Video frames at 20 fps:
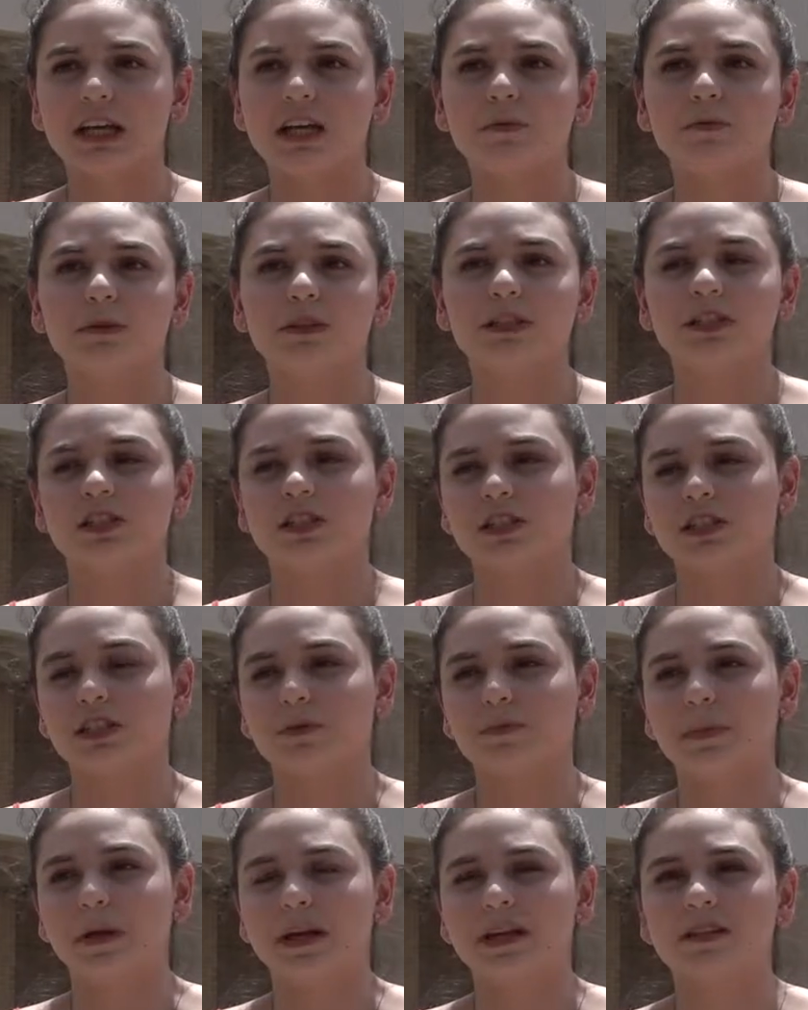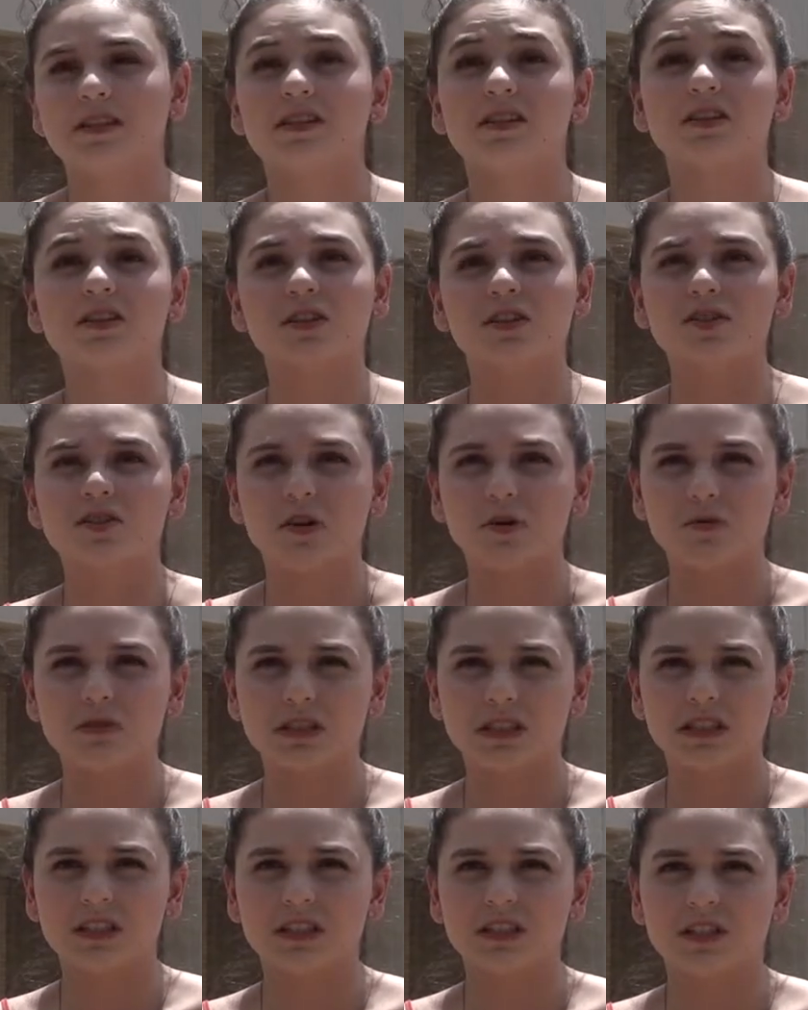It really just depends on the
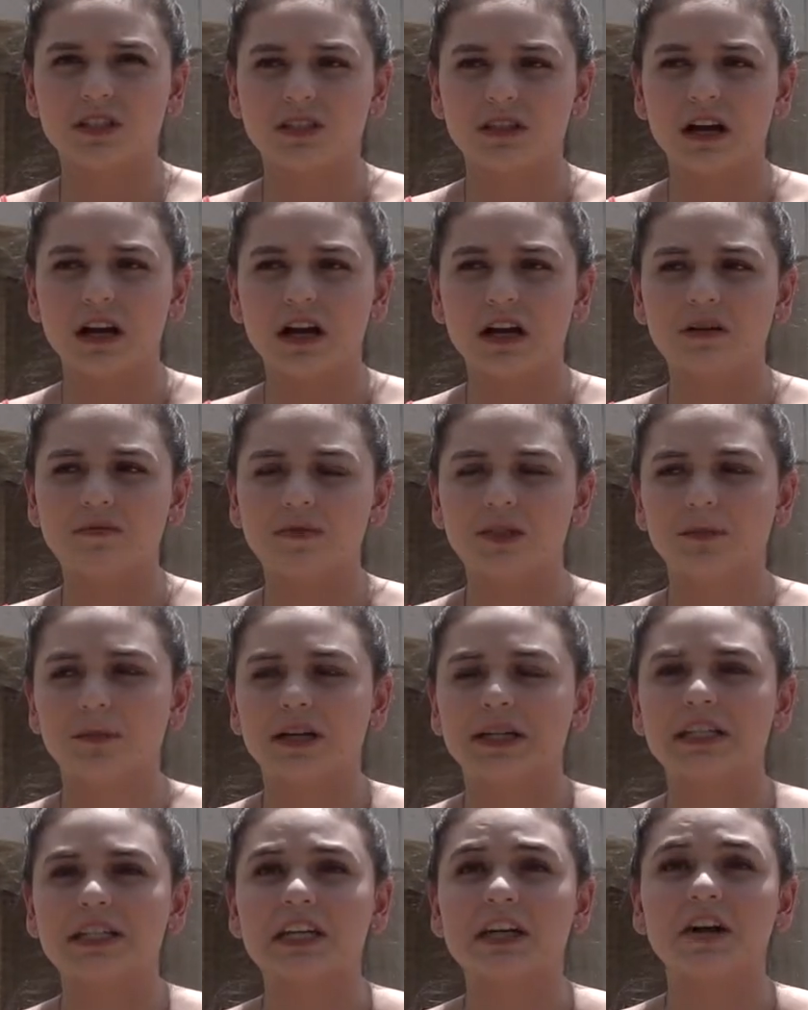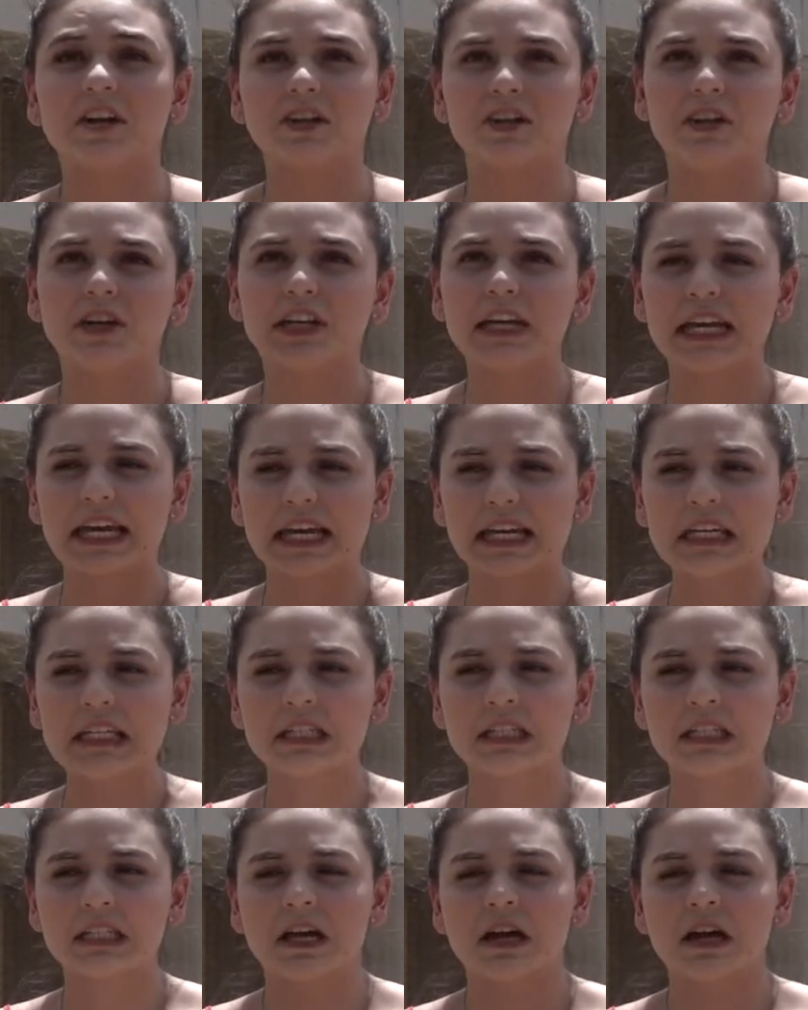dosage, depending on your case.